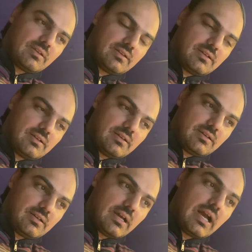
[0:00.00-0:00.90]

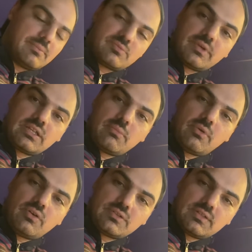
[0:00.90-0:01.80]
I'm speaking
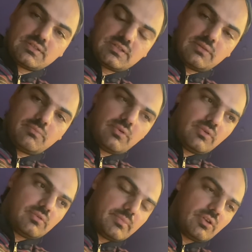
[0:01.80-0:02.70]
about a
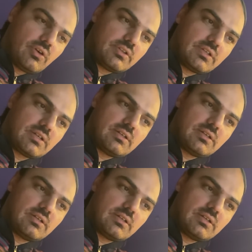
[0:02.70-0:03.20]
simple melodic